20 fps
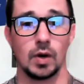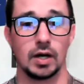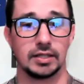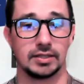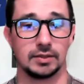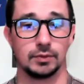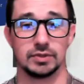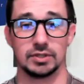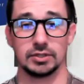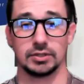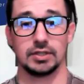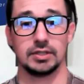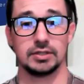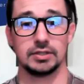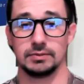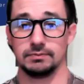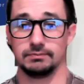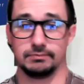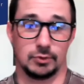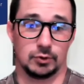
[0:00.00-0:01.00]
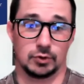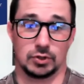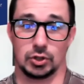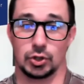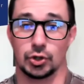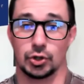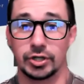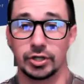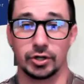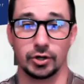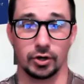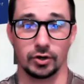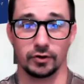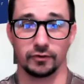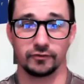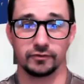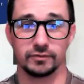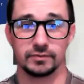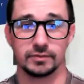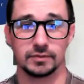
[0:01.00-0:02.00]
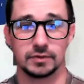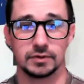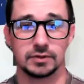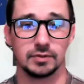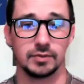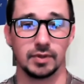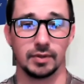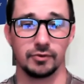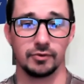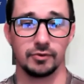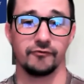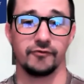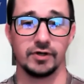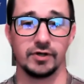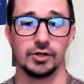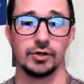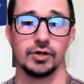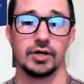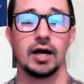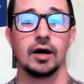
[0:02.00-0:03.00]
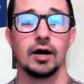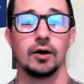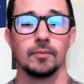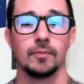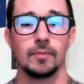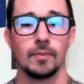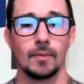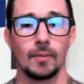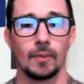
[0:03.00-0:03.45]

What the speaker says: It was a learning curve to be able to figure it out.